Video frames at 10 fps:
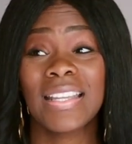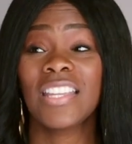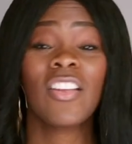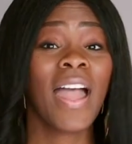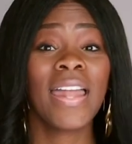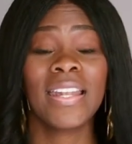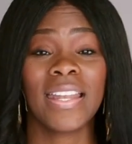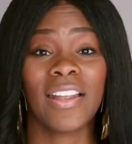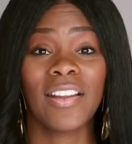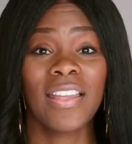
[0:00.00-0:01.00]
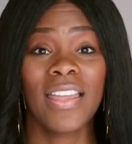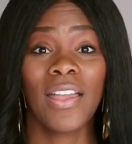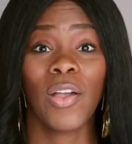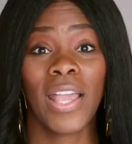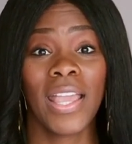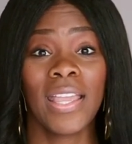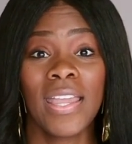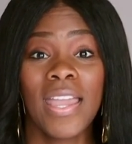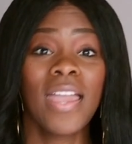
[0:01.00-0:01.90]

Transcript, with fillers: you're out of there. Okay?